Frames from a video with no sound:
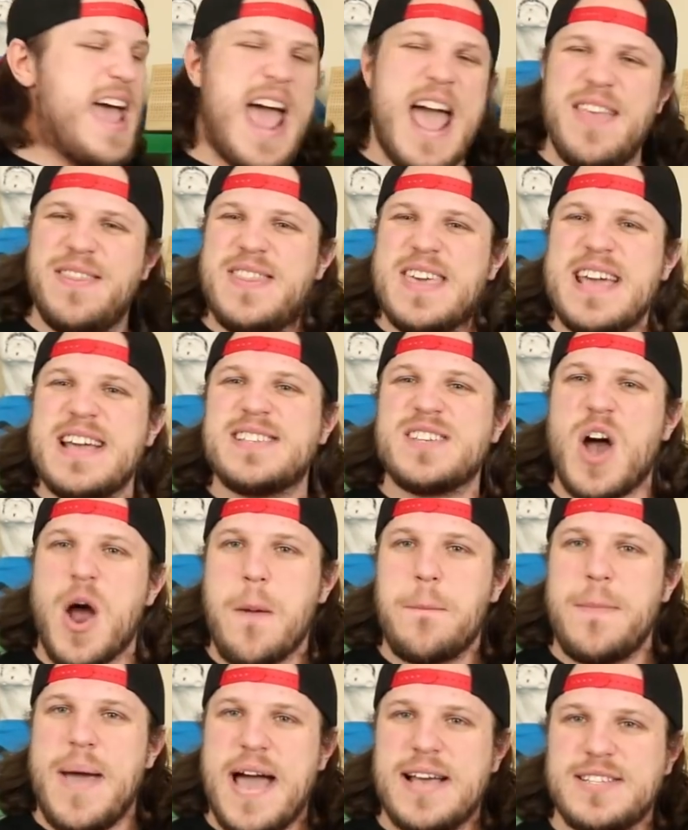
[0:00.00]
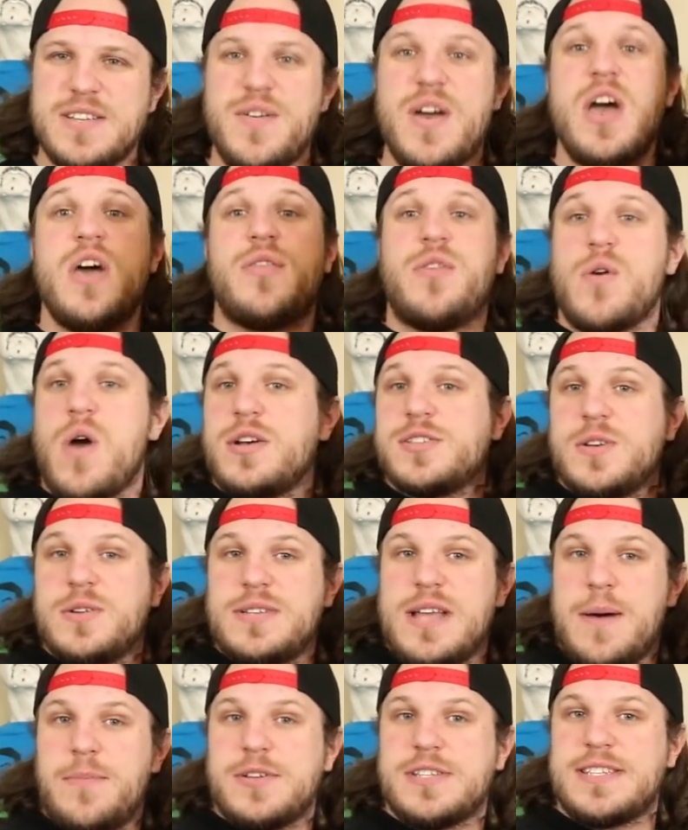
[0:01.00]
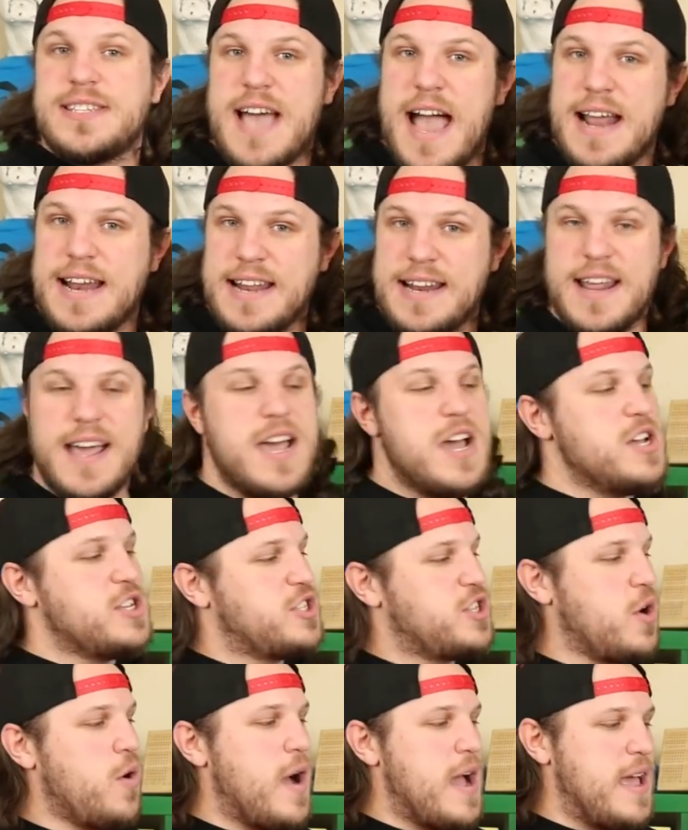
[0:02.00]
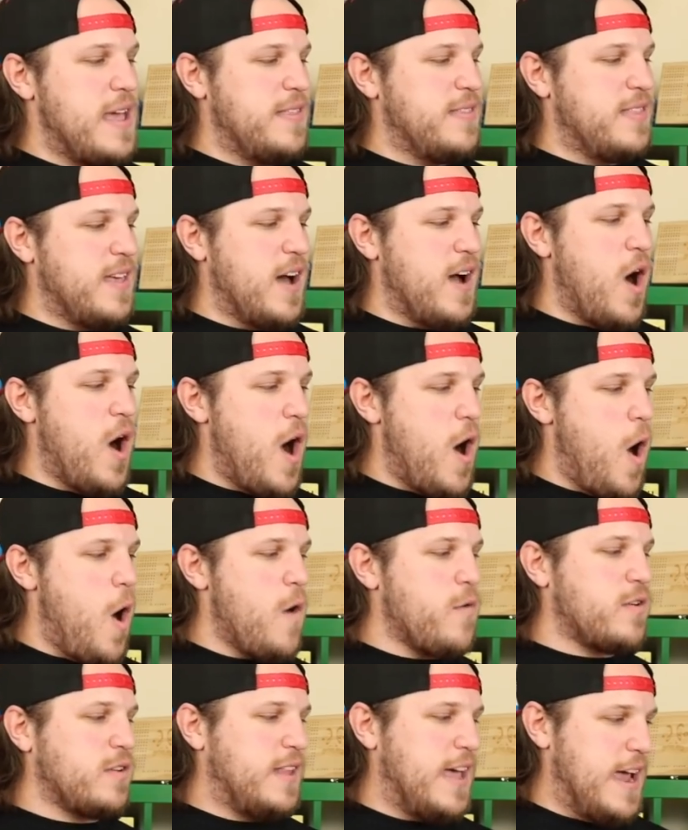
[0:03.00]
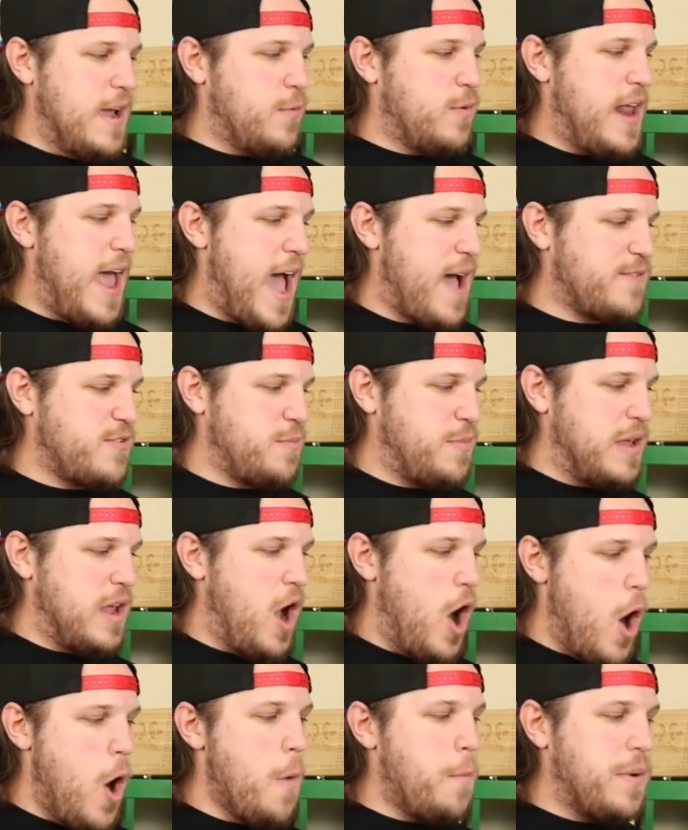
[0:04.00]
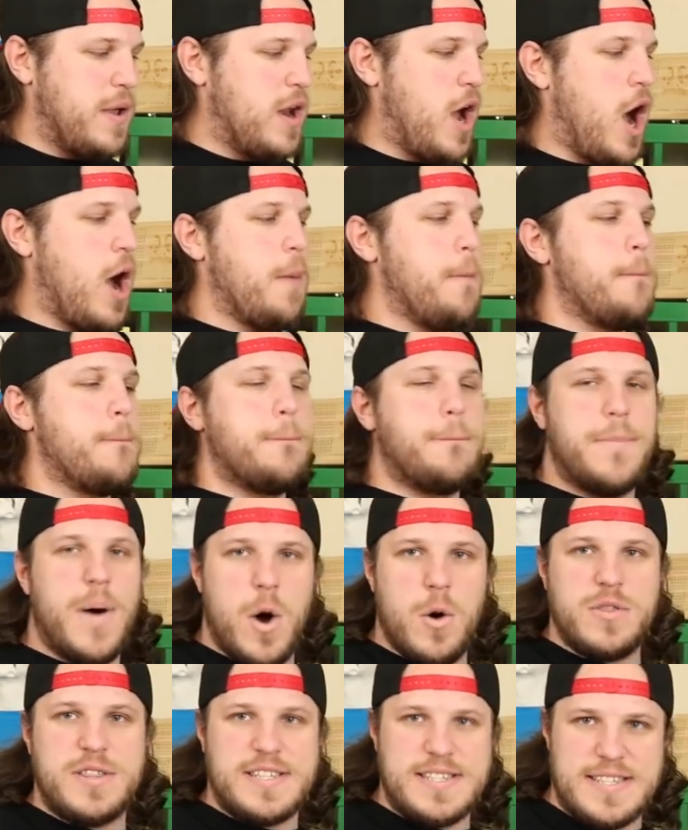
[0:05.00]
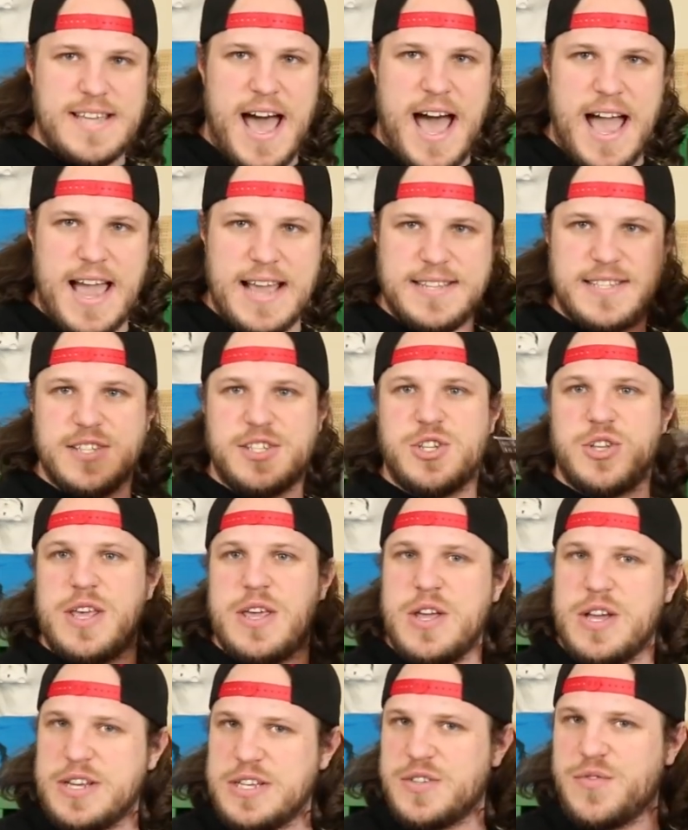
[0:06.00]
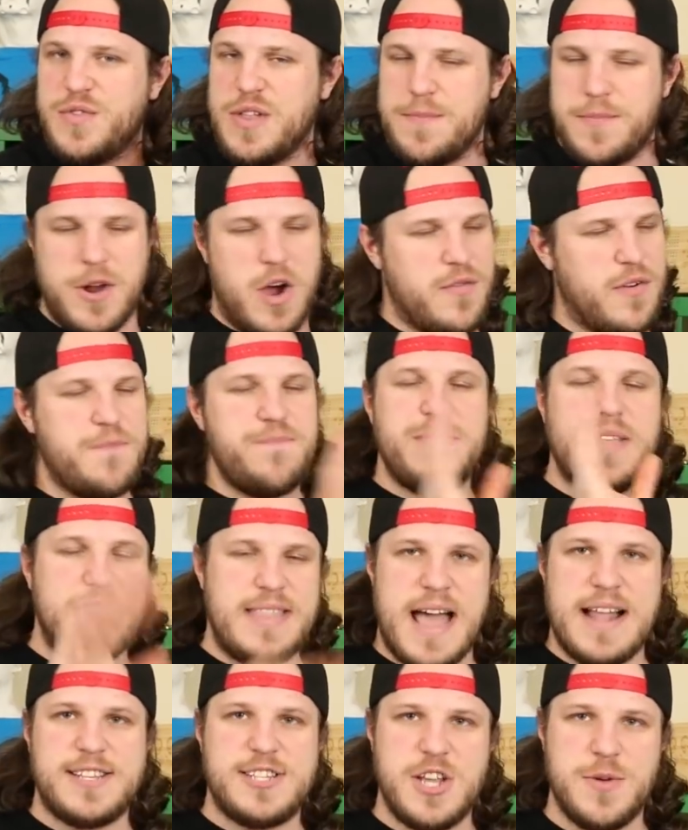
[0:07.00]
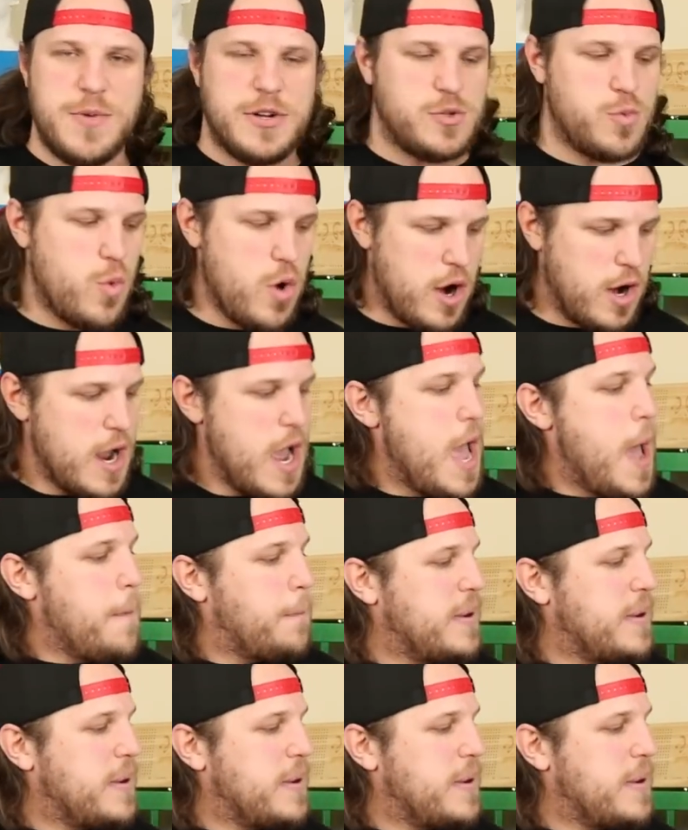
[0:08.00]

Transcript: And these are massive. They're also double-sided. So the overlay would have to be open on both sides so that you could just flip it over. That's too much work.